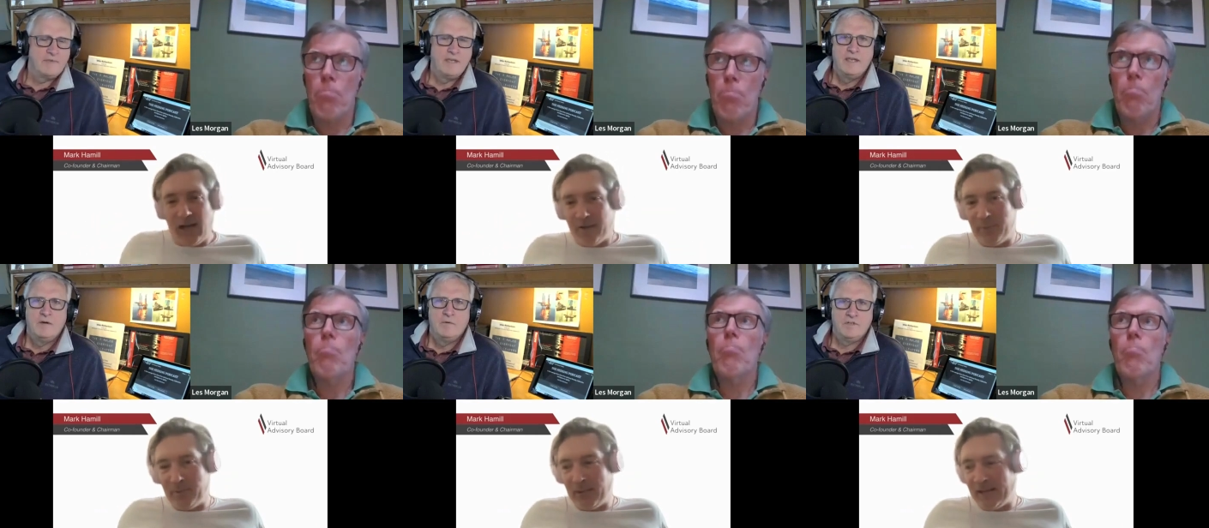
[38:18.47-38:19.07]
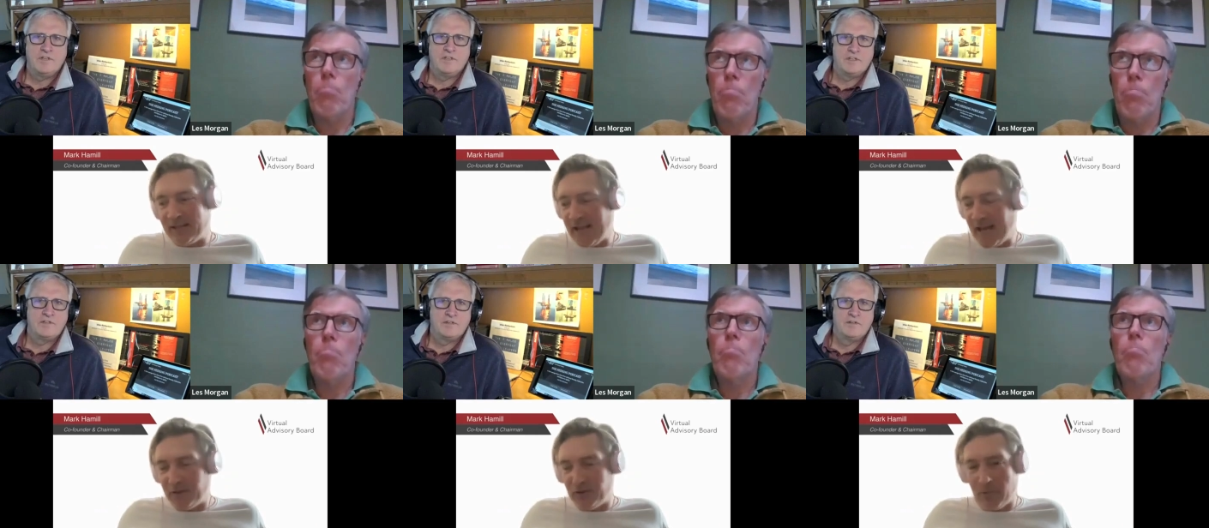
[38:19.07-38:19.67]
Speaker 1: I've been blessed
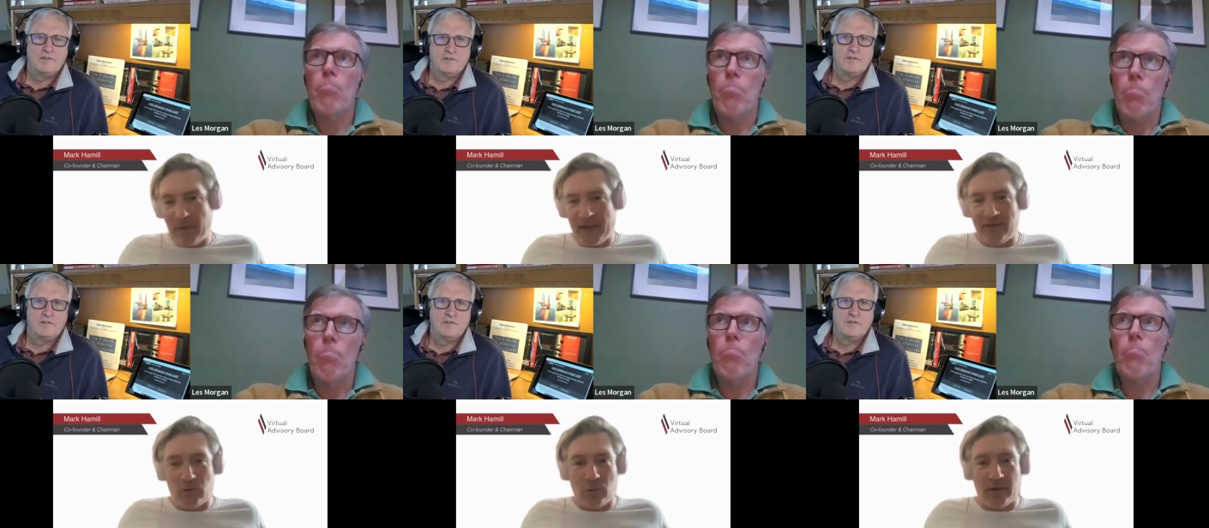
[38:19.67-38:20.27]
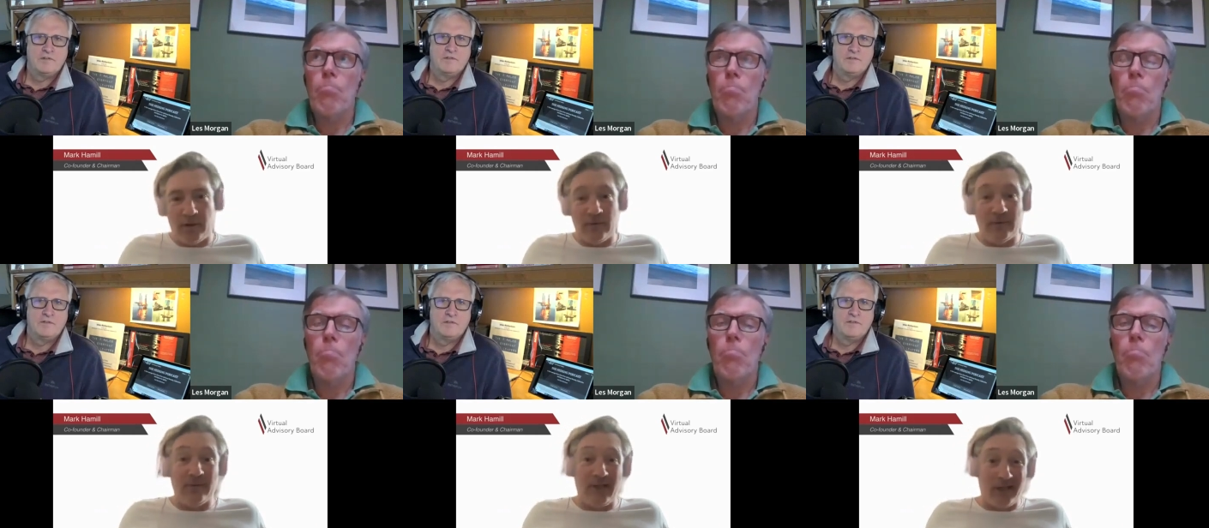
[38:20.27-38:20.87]
is, to have some amazing
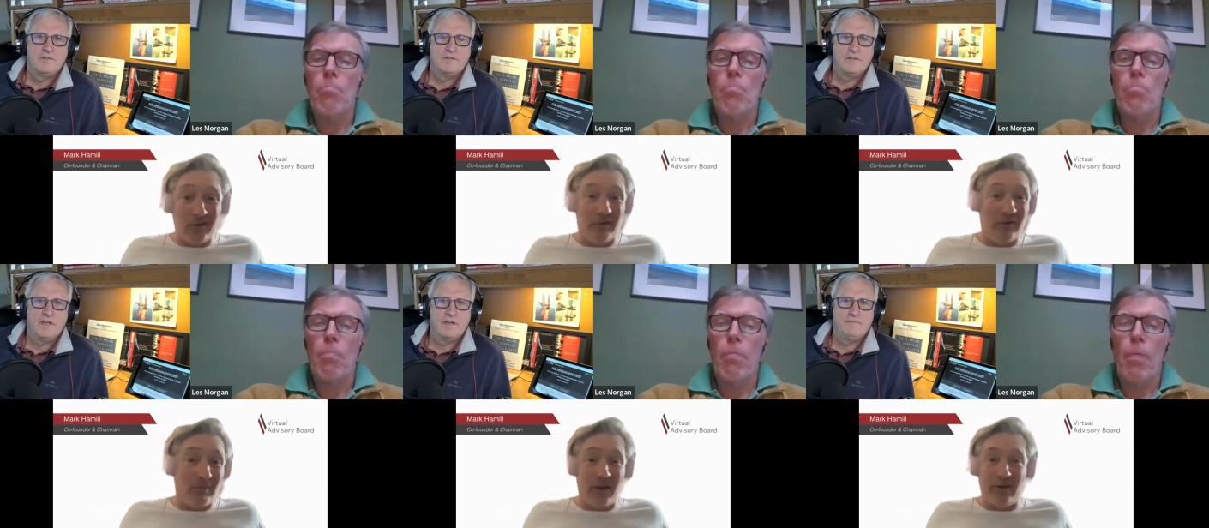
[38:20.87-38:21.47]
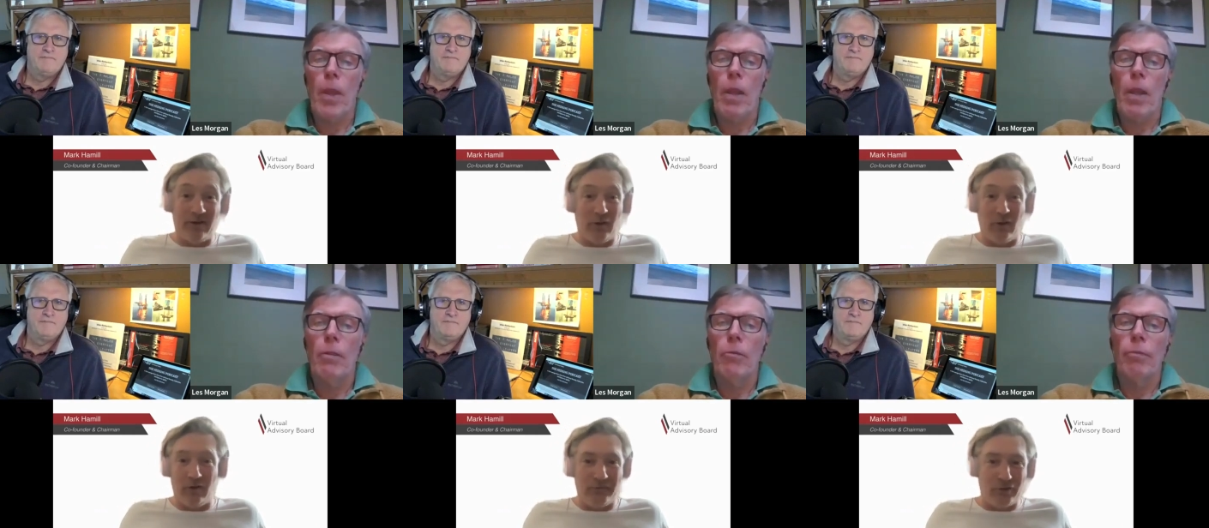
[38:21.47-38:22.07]
ones. Neither of them, yeah. either of
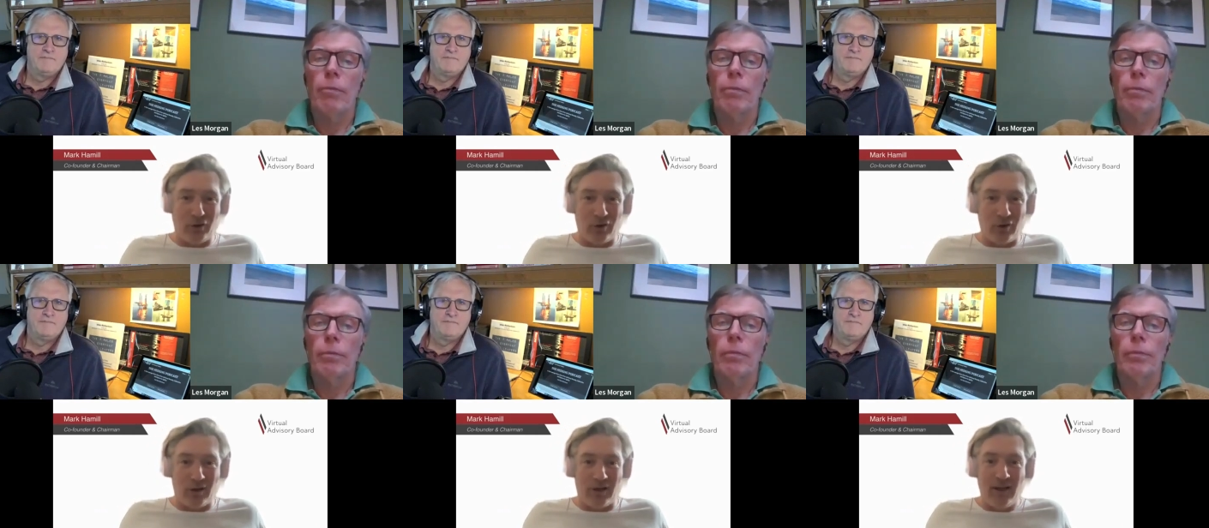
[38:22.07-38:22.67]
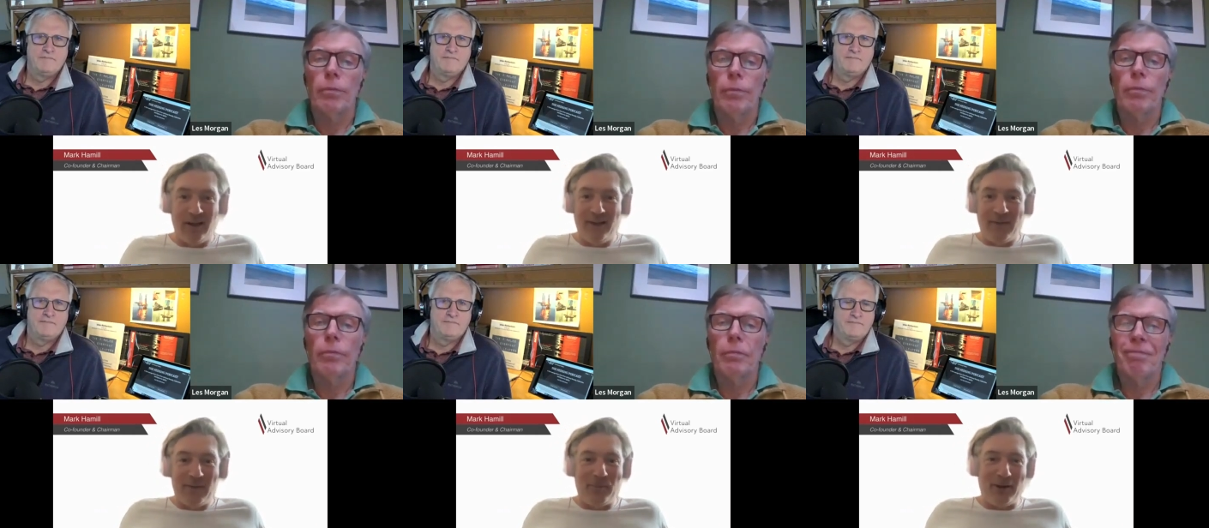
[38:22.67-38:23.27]
you, for sure.
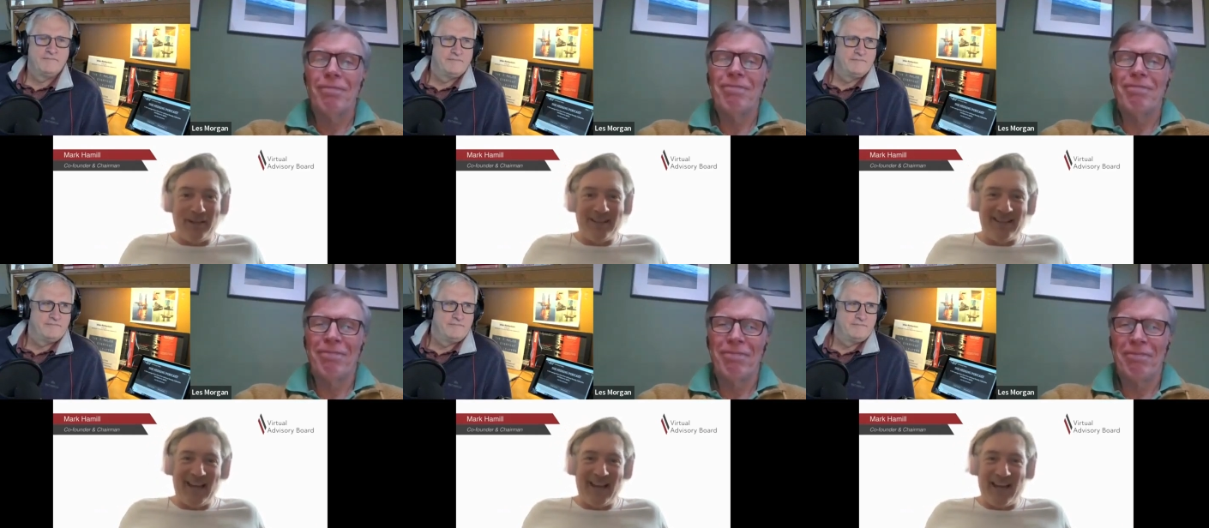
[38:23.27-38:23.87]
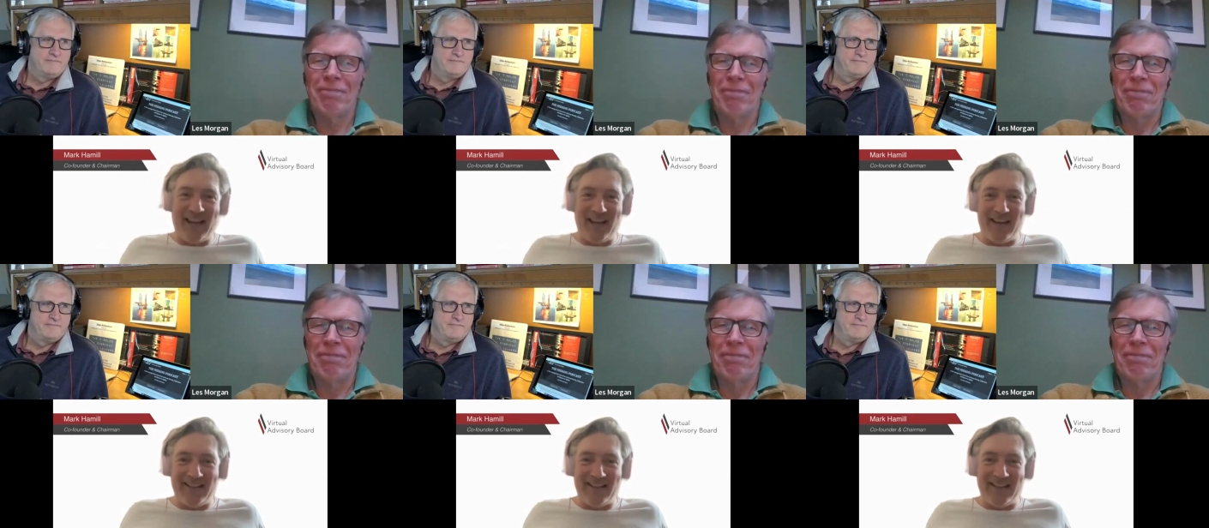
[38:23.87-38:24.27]
But uh,